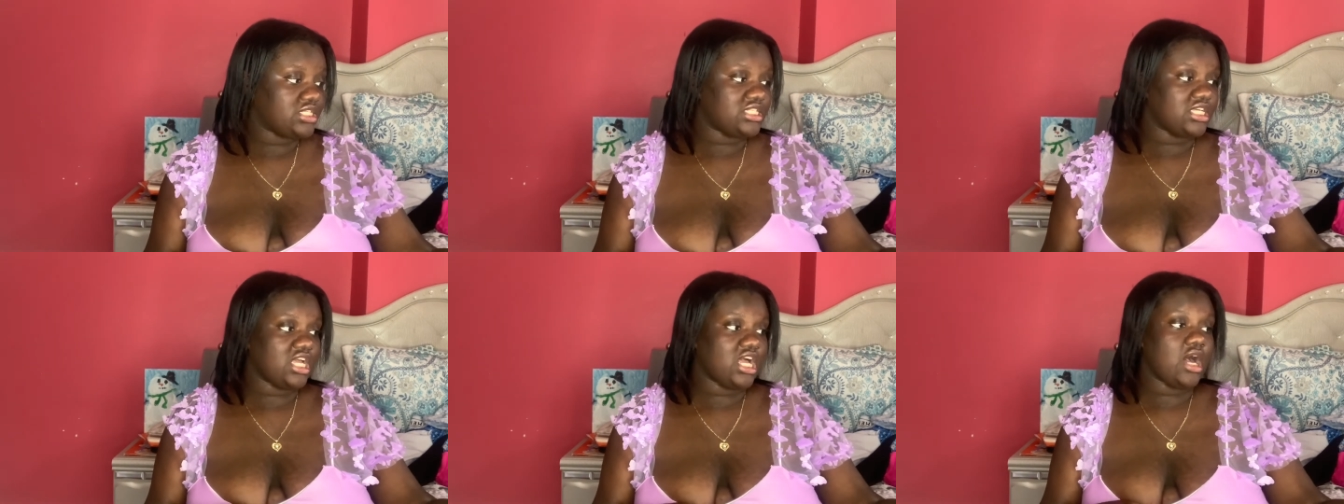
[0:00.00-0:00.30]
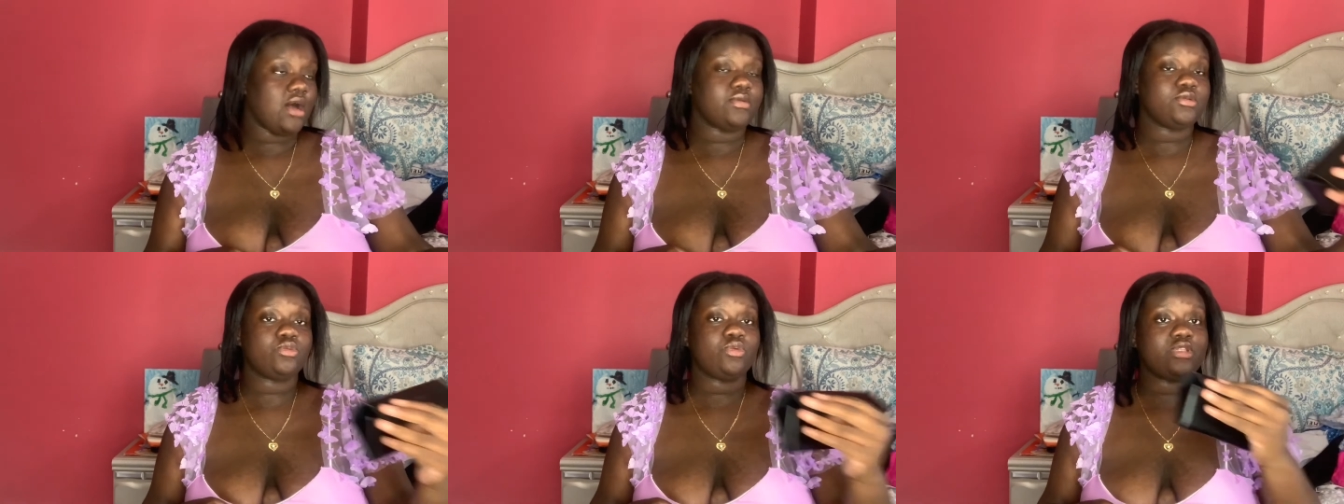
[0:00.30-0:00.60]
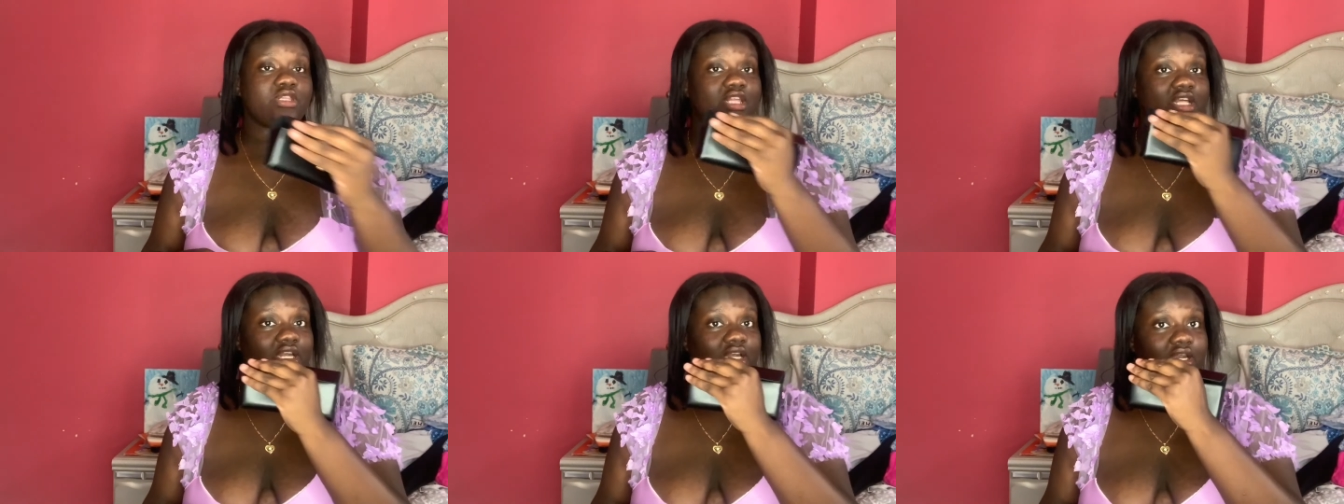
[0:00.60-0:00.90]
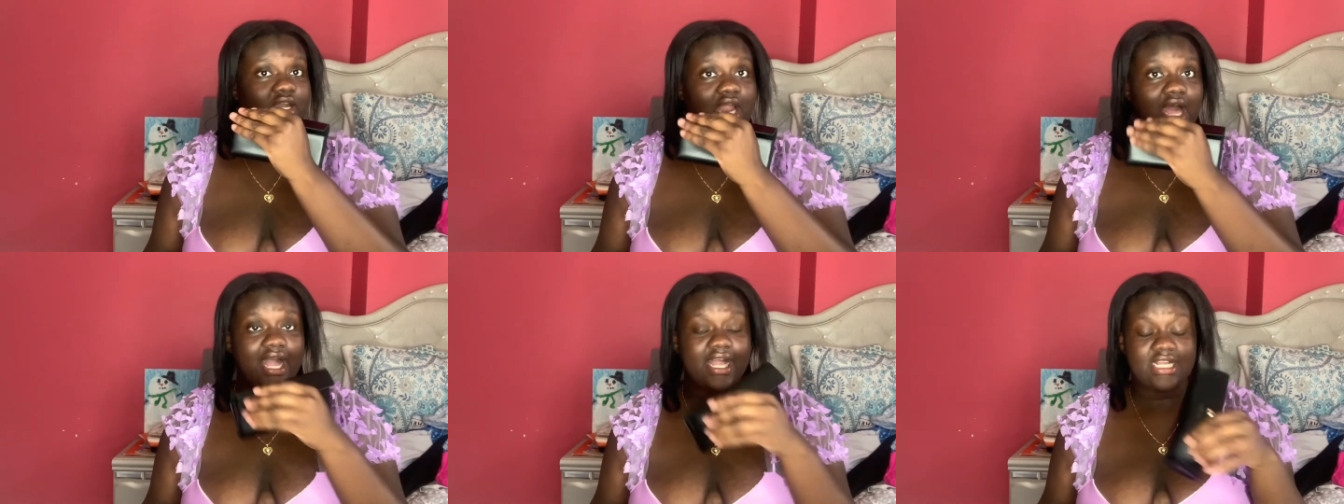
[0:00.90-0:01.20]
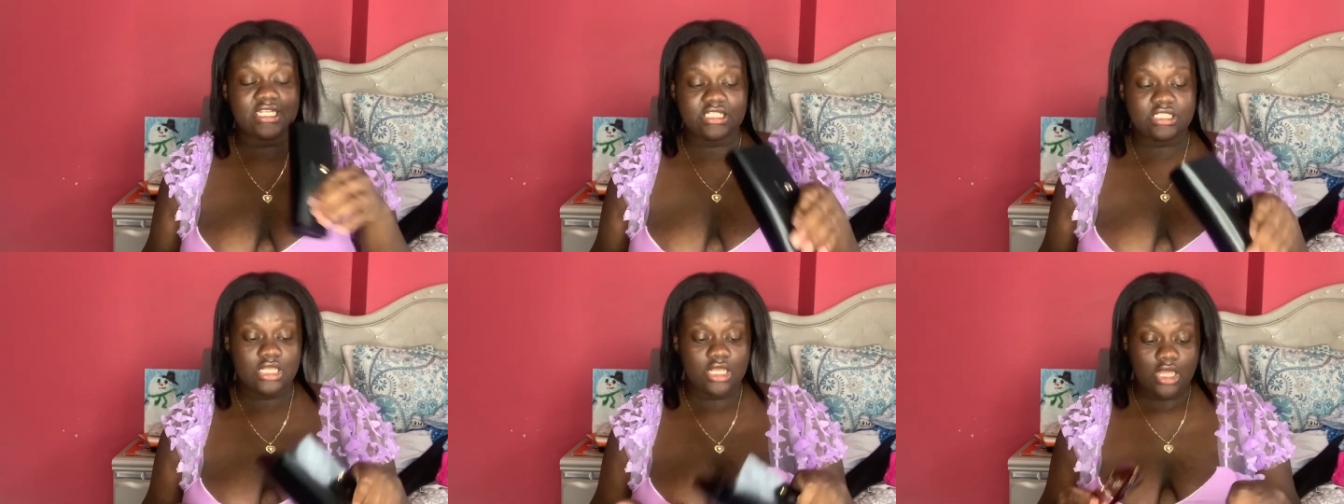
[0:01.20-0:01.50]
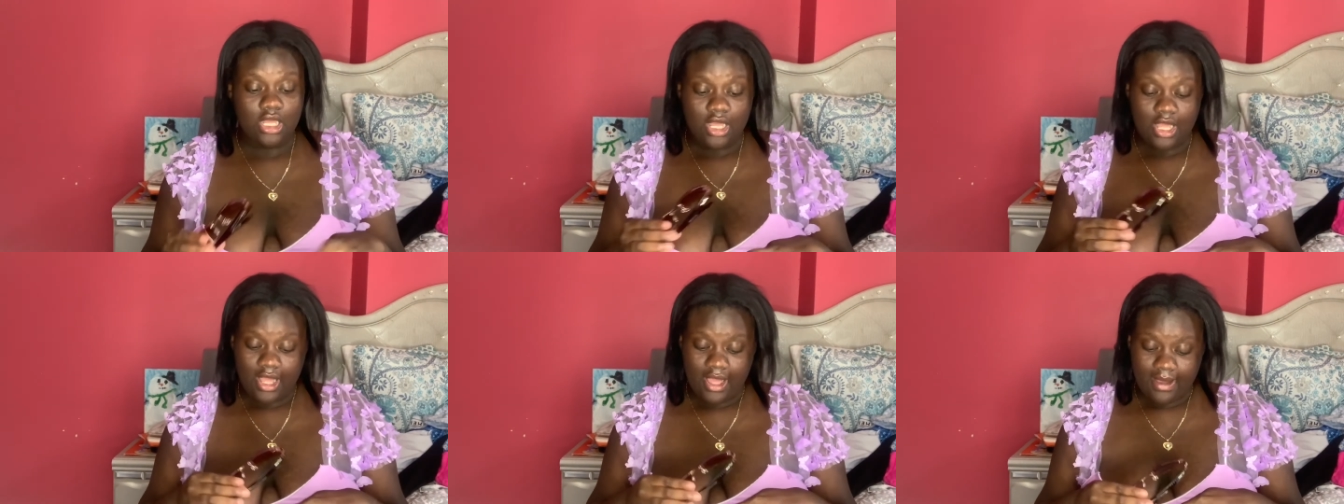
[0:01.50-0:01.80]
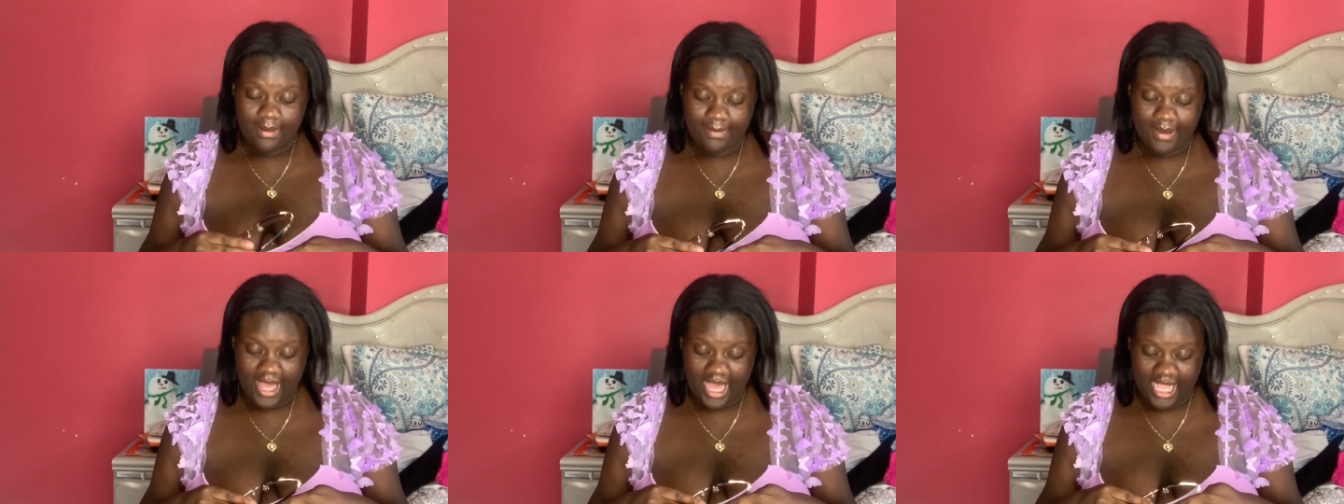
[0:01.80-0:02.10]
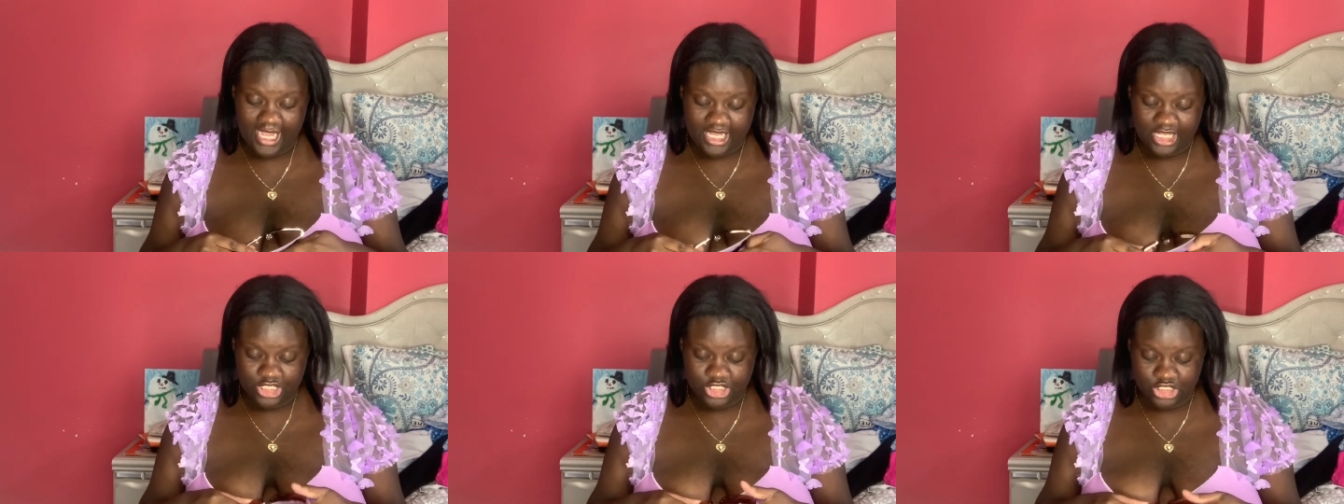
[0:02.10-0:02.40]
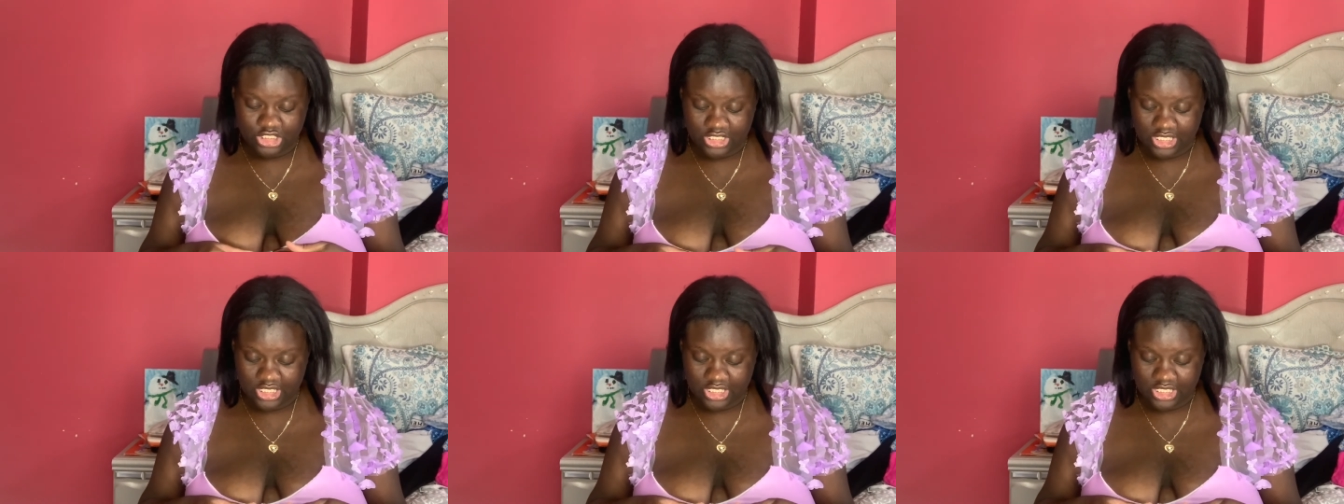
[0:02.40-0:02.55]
it comes with a nice packaging.